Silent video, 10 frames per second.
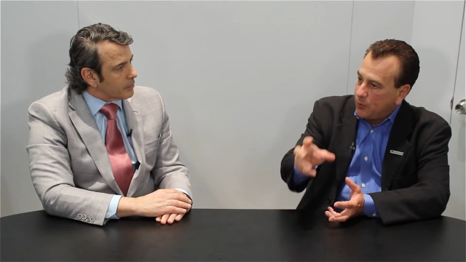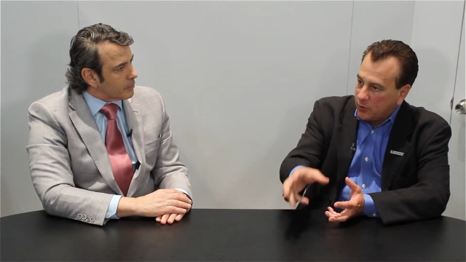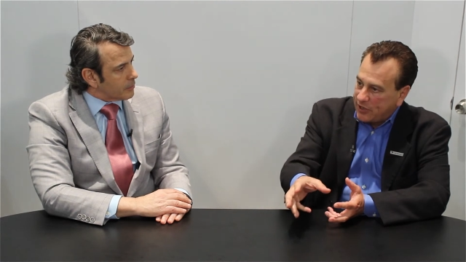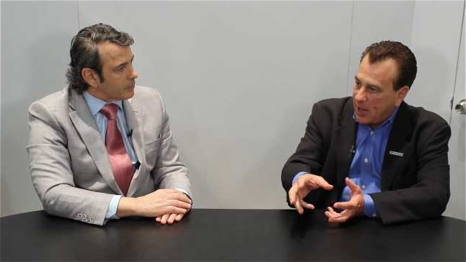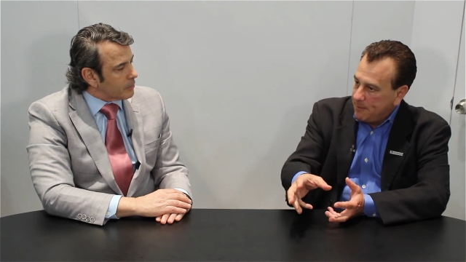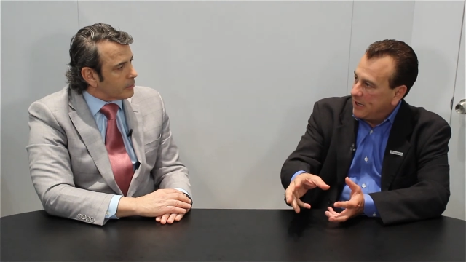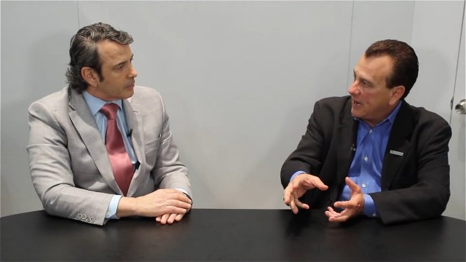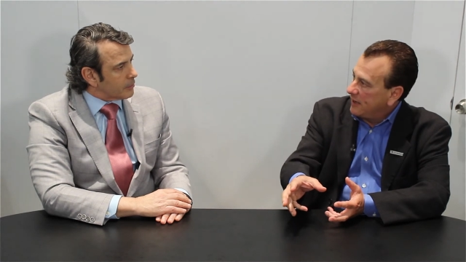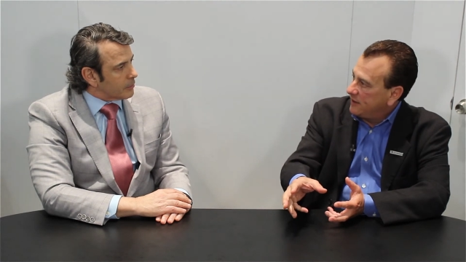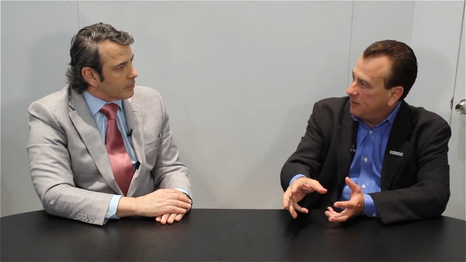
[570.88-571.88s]
Speaker 1: full-time
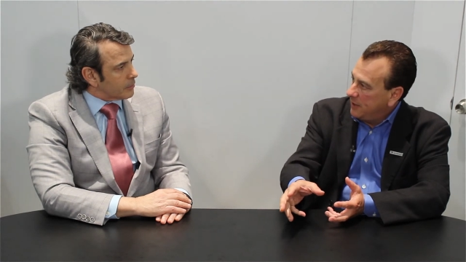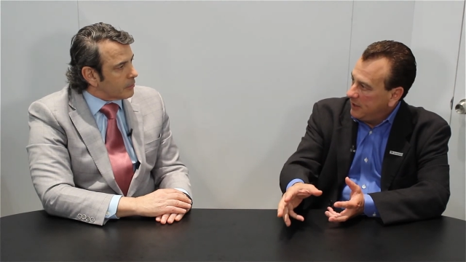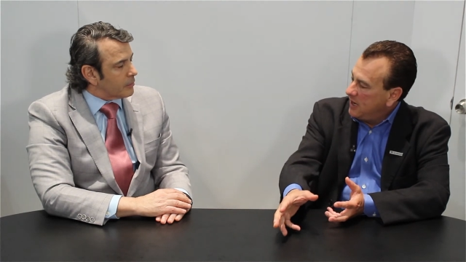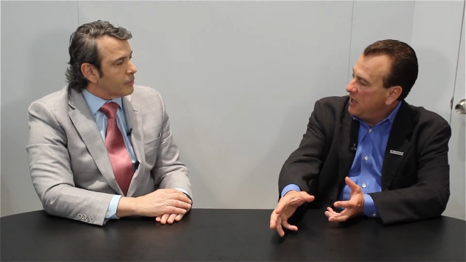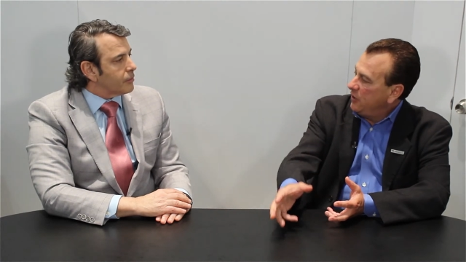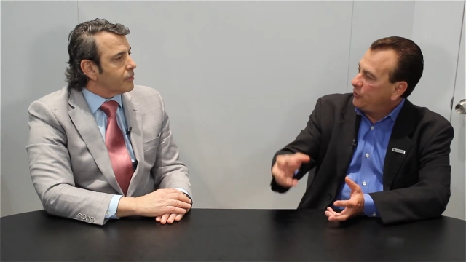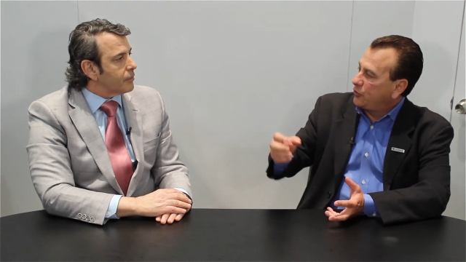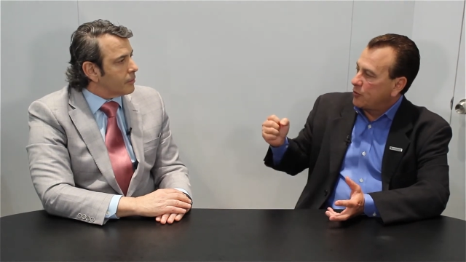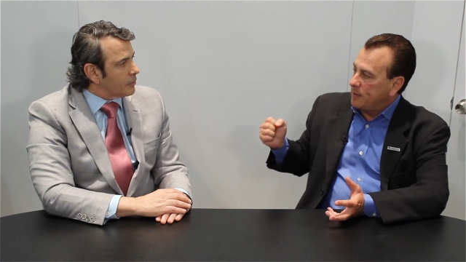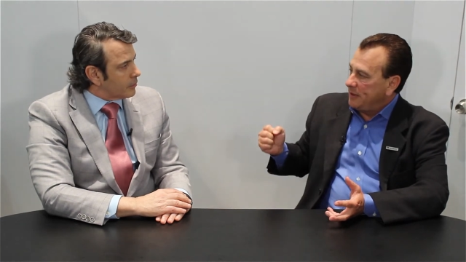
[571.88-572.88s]
connectivity,
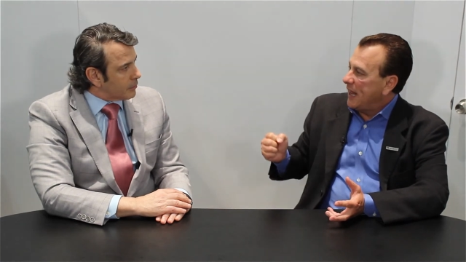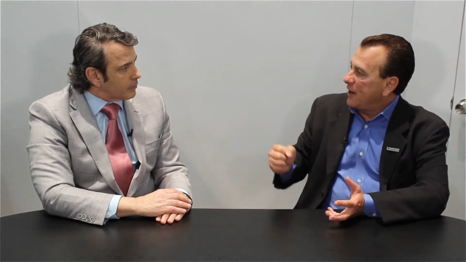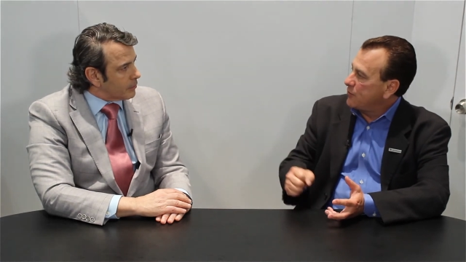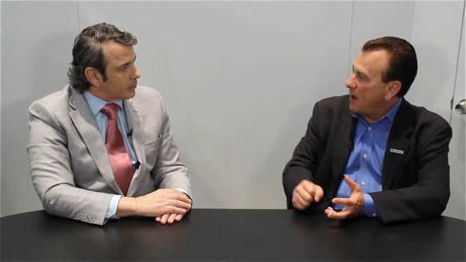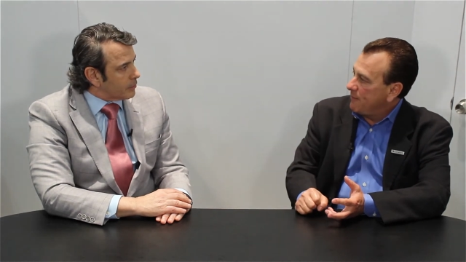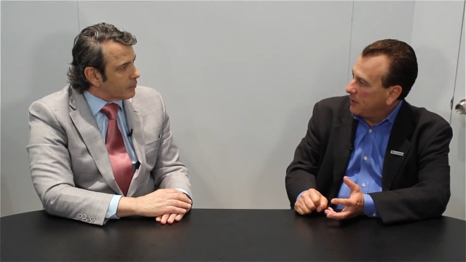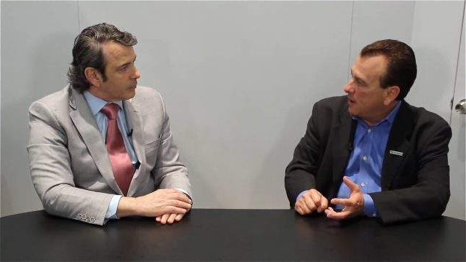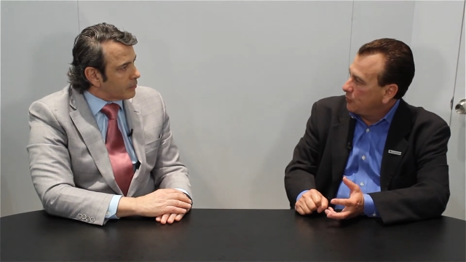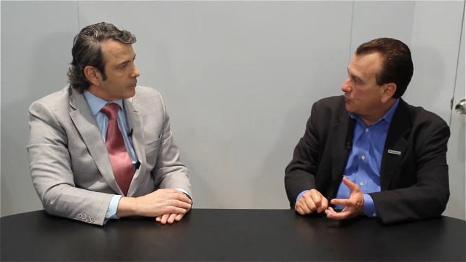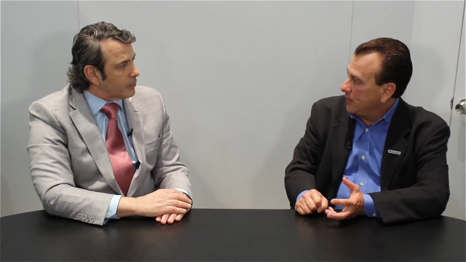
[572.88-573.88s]
streaming that traffic
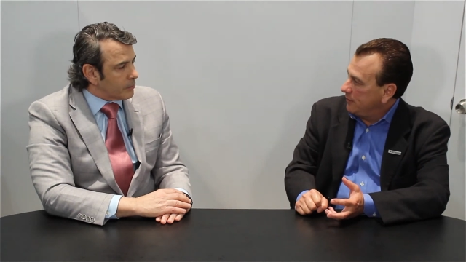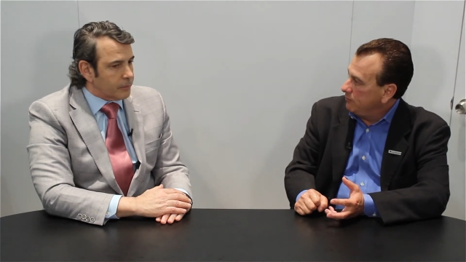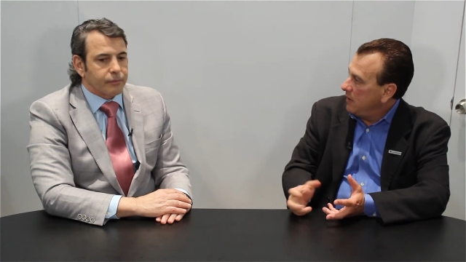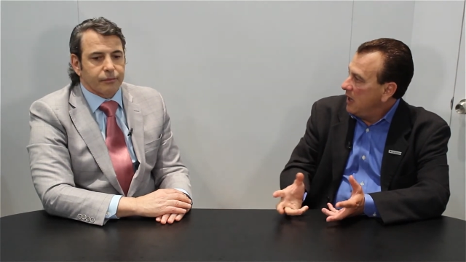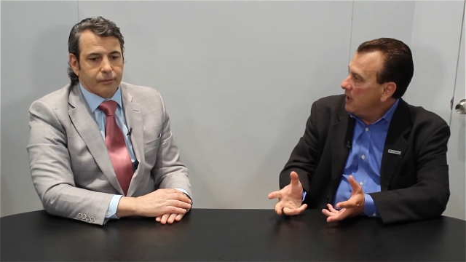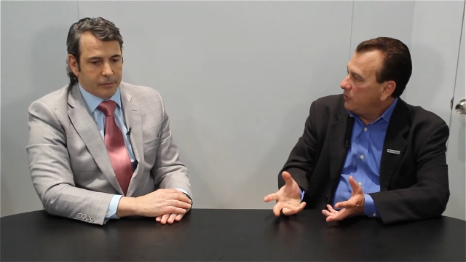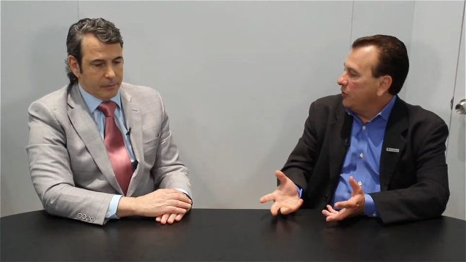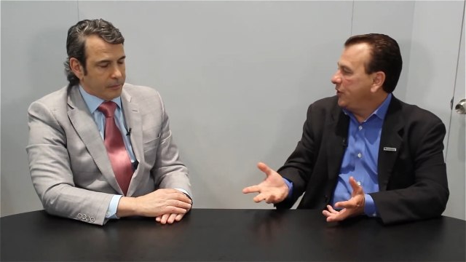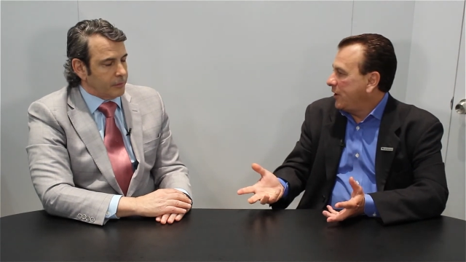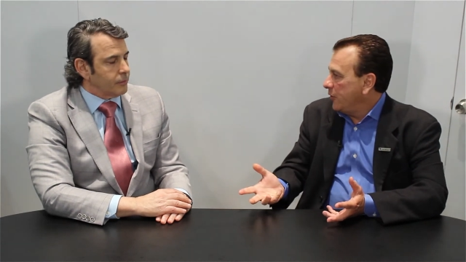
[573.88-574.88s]
upstream
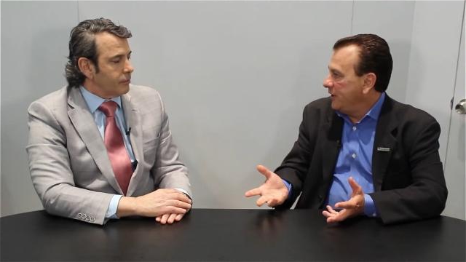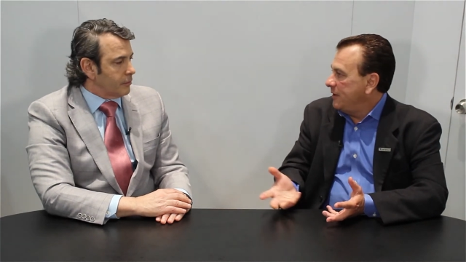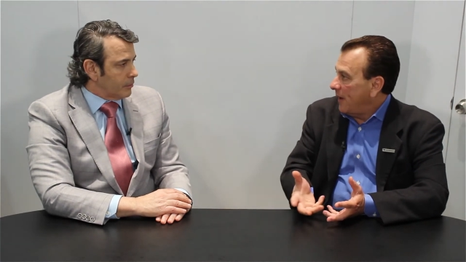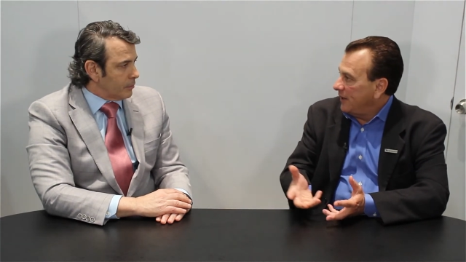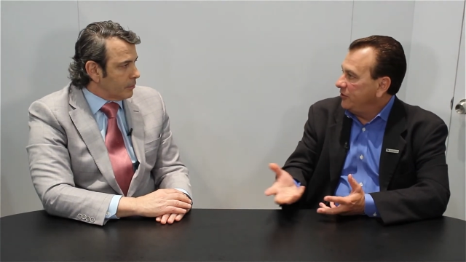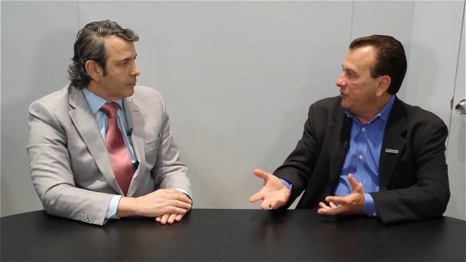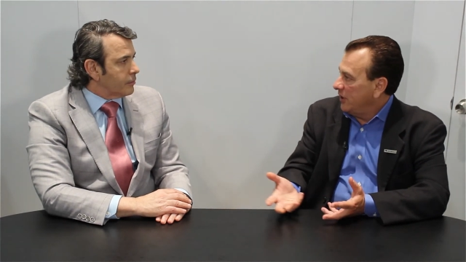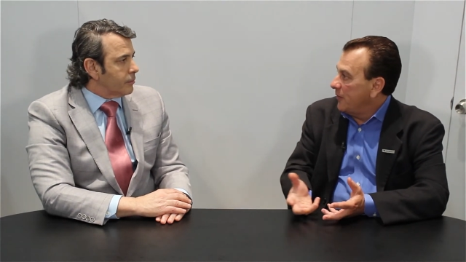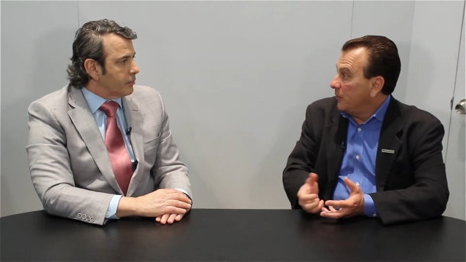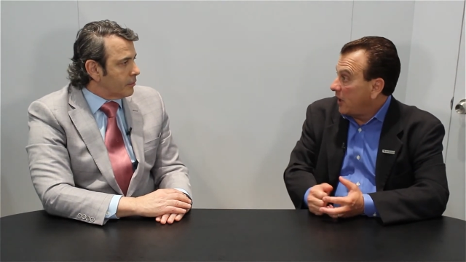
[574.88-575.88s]
to security devices
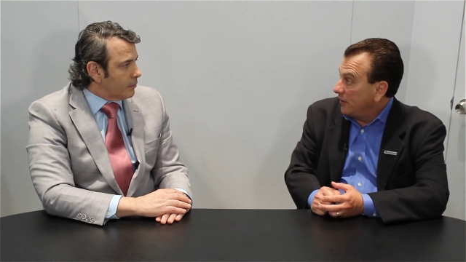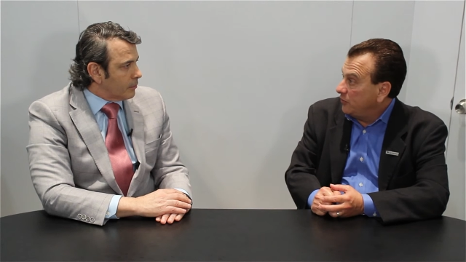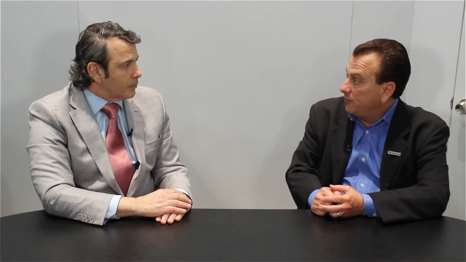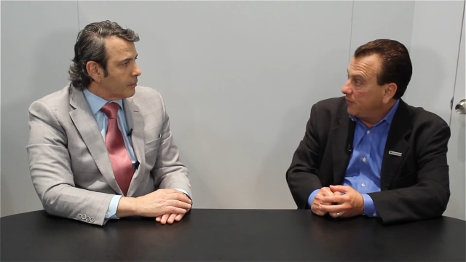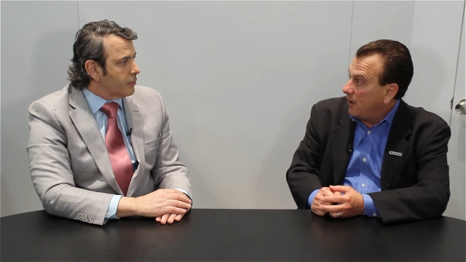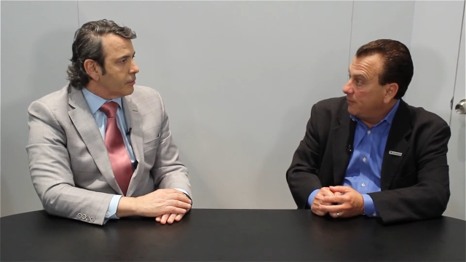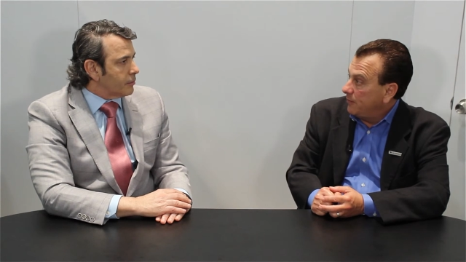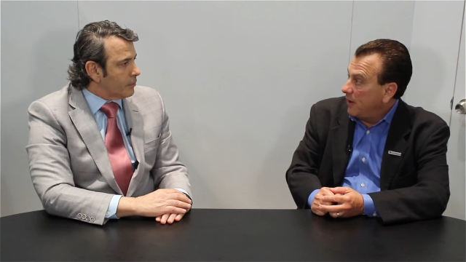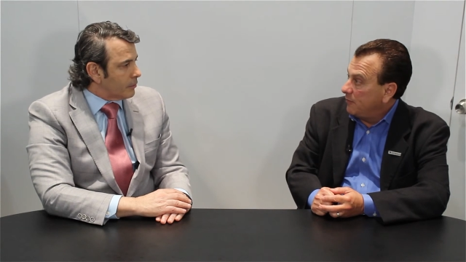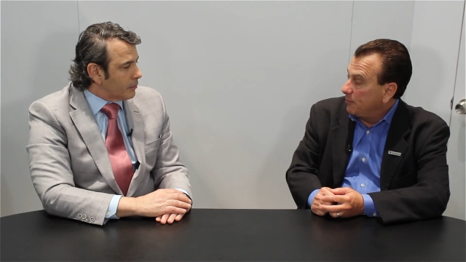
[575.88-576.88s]
and other kinds of, of,
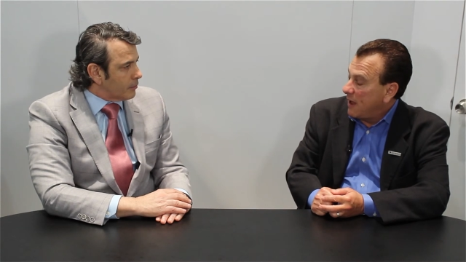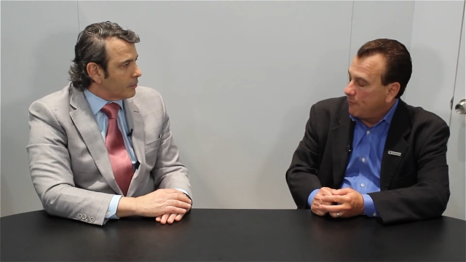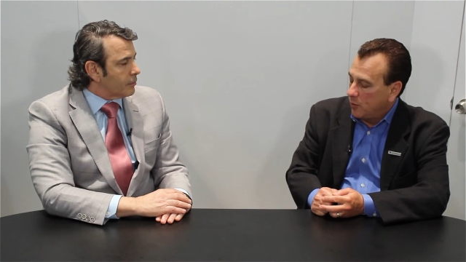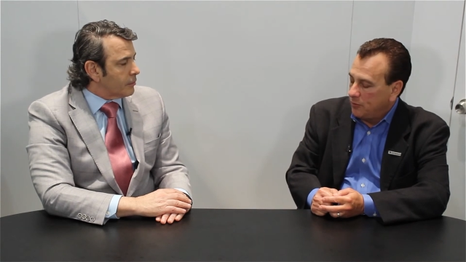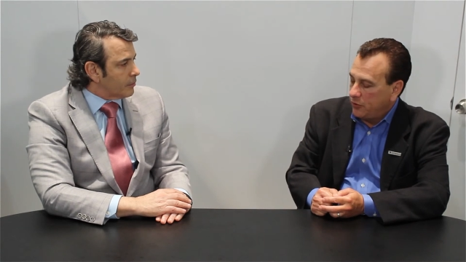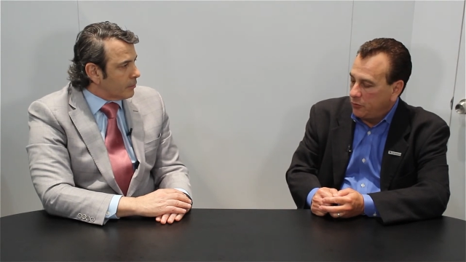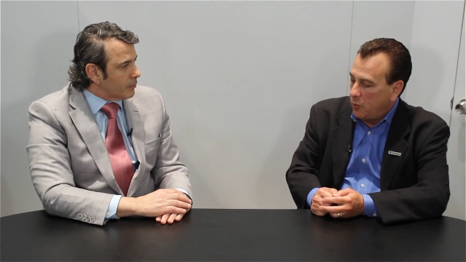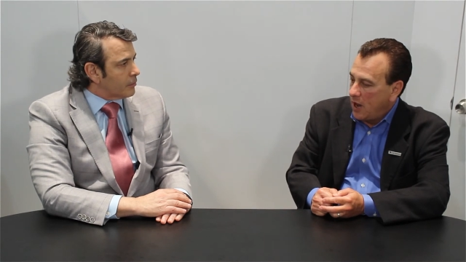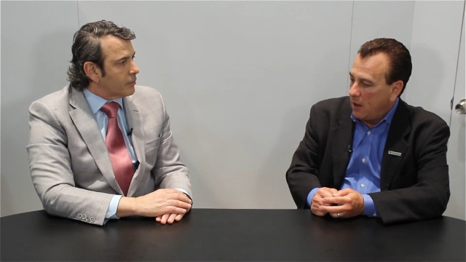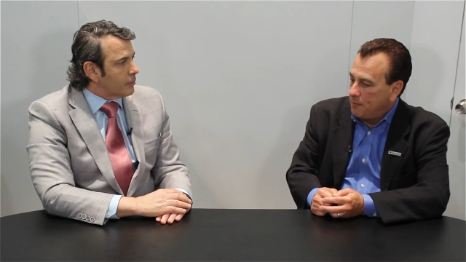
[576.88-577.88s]
of platforms as
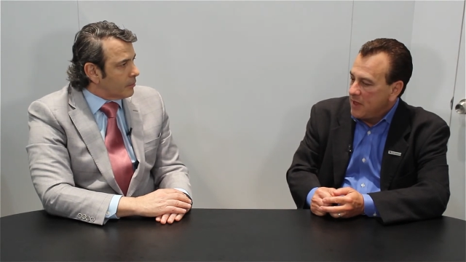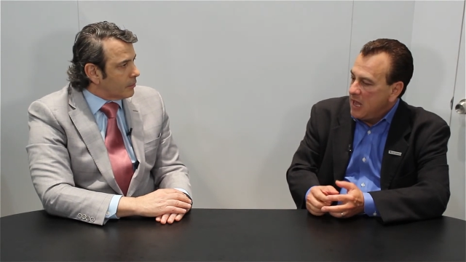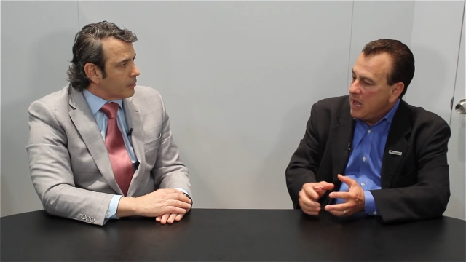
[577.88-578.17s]
well.